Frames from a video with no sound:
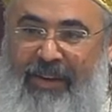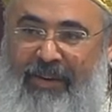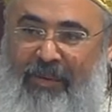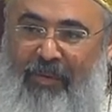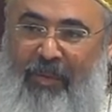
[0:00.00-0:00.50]

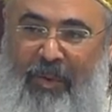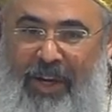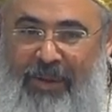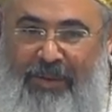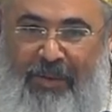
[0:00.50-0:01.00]
from one
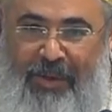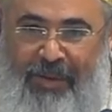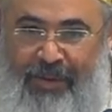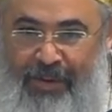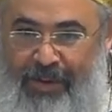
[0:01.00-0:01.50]
house to
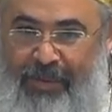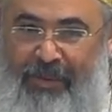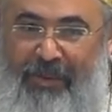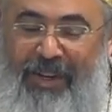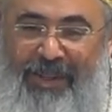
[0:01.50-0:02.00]
another, We were
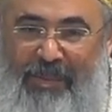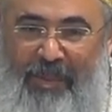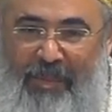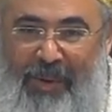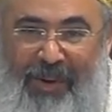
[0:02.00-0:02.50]
trying to
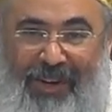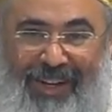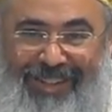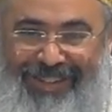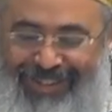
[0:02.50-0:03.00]
prepare our
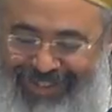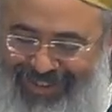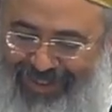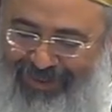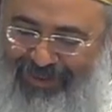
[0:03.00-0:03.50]
kids
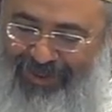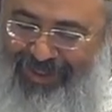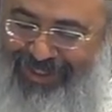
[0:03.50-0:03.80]
uh, for this,